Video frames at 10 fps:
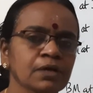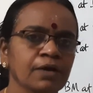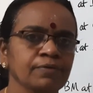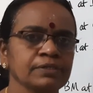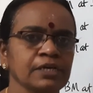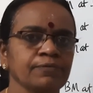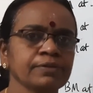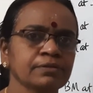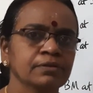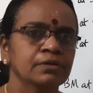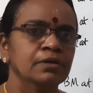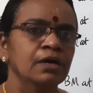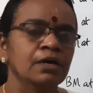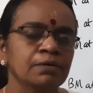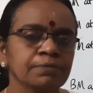I will deal with
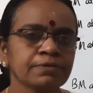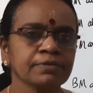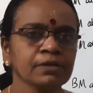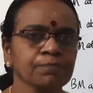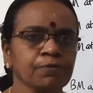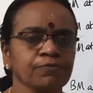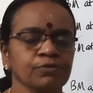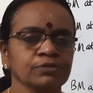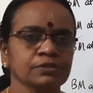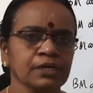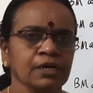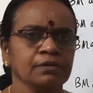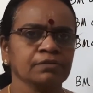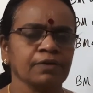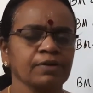mixing up of loads. There are
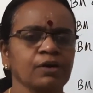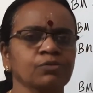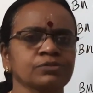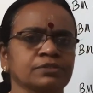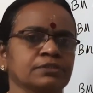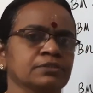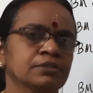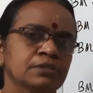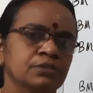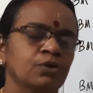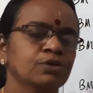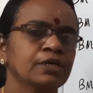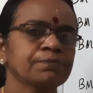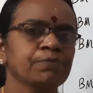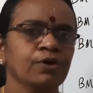several loads, not
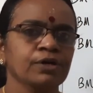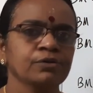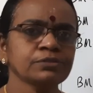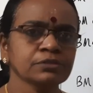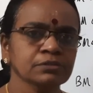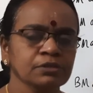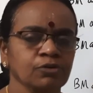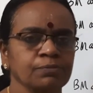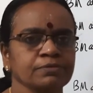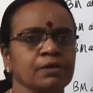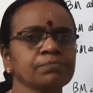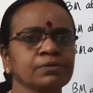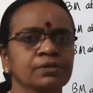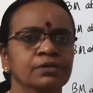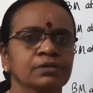only point loads, there will be
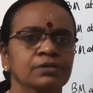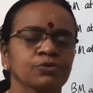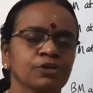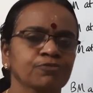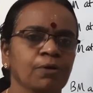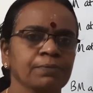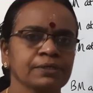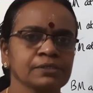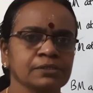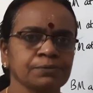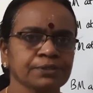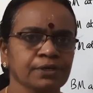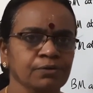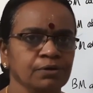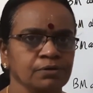some uniformly distributed
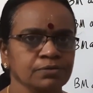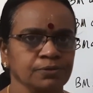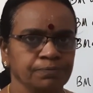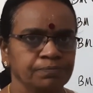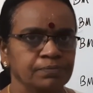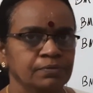load also.